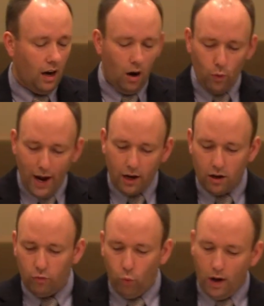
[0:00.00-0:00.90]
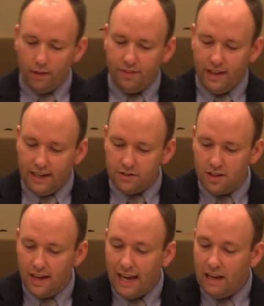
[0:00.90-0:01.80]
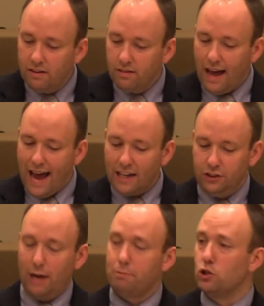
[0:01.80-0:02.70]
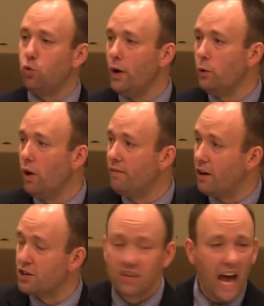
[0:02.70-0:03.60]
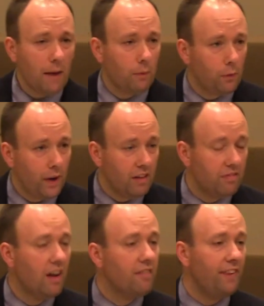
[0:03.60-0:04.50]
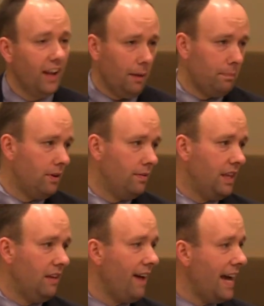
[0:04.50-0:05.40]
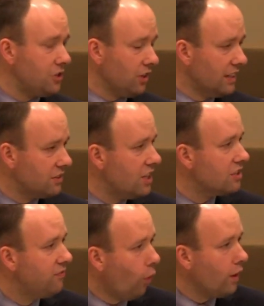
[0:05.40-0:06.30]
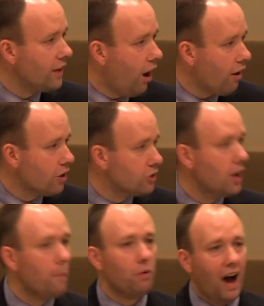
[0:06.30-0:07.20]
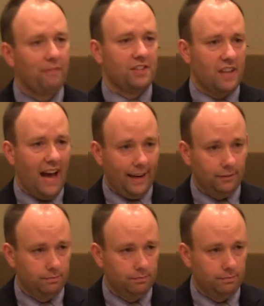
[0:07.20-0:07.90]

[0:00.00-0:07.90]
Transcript: a record of one of these in Acts chapter 21, verse 9. We read of Philip, the evangelist, his four daughters prophesied.